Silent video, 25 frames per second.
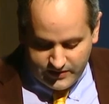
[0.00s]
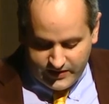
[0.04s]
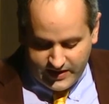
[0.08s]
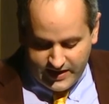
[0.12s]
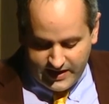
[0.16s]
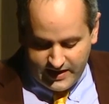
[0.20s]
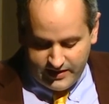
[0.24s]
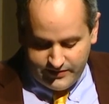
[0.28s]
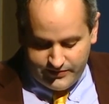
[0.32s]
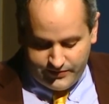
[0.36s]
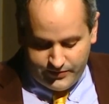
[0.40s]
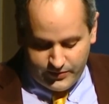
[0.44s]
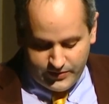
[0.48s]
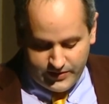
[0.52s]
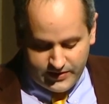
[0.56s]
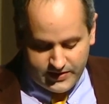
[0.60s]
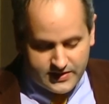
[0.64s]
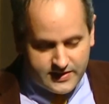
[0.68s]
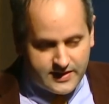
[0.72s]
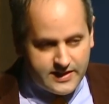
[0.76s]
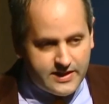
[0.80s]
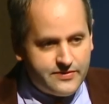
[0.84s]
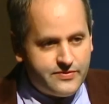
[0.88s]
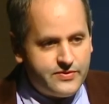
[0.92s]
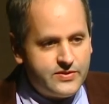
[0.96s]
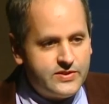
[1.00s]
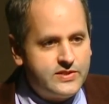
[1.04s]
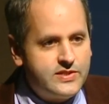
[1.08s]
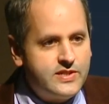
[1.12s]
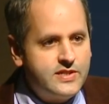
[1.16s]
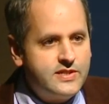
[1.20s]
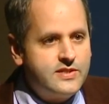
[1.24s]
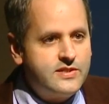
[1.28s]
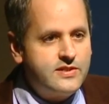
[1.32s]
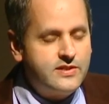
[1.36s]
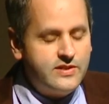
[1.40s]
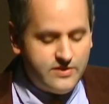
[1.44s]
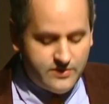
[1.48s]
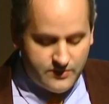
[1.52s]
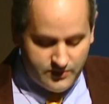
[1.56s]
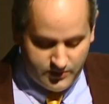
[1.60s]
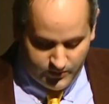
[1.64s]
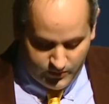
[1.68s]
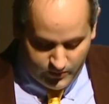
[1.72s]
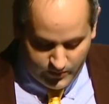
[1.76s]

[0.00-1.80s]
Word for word: of California, San Francisco,